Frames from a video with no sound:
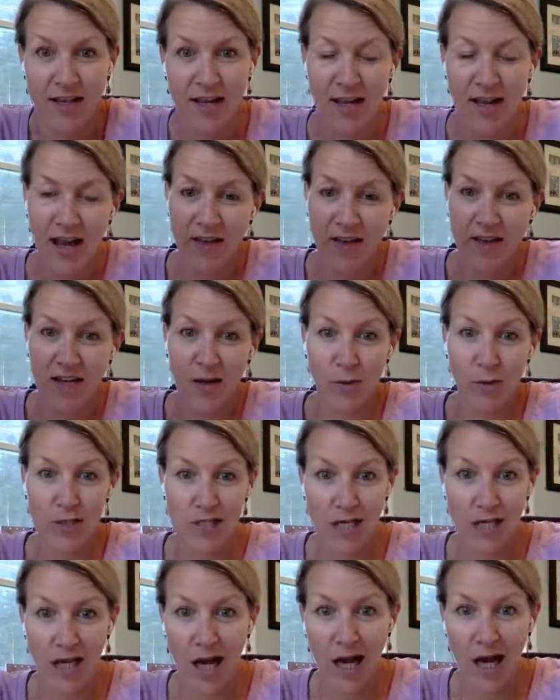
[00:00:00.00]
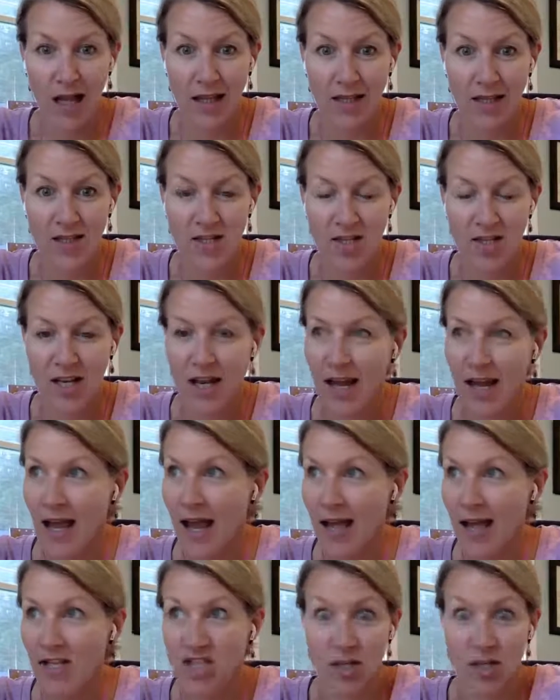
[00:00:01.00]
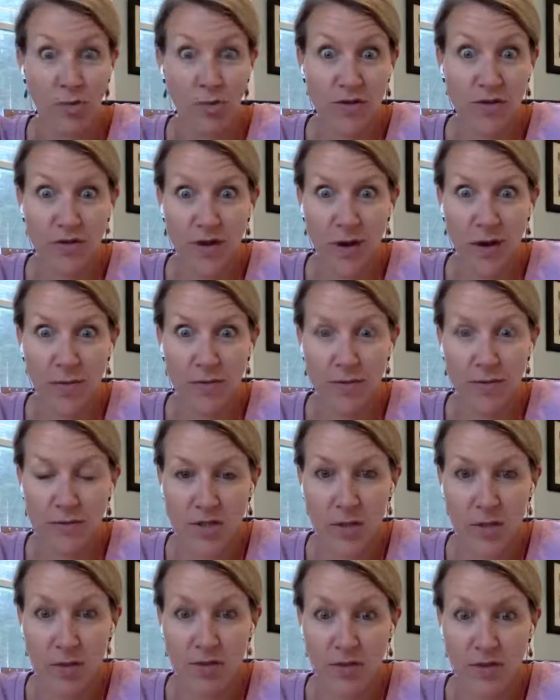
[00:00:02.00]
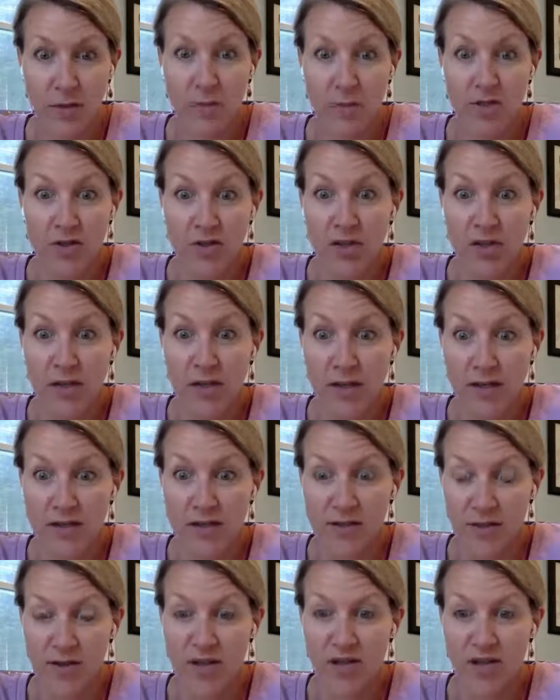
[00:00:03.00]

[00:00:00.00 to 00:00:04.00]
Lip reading: And then I went to college, and she was from Madrid, so she